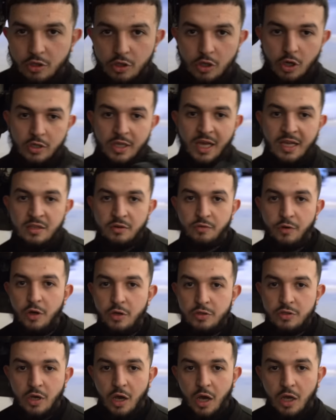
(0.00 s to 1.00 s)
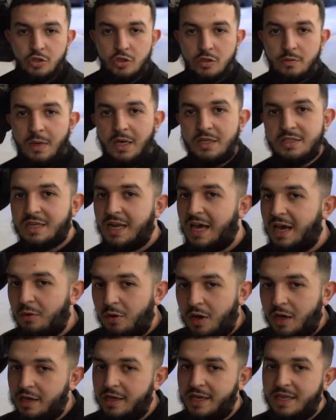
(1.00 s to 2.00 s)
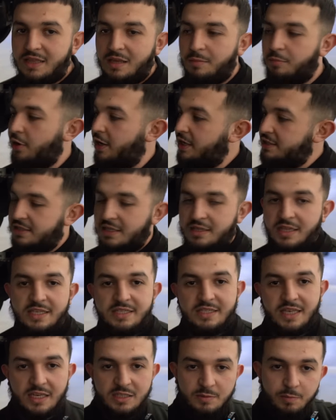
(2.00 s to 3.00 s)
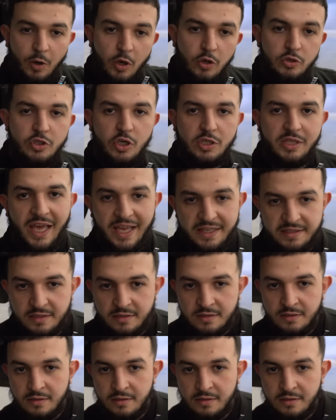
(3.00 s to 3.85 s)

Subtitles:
You go down the road, 100 miles an hour, hit the brakes, the disc explodes, you're dead.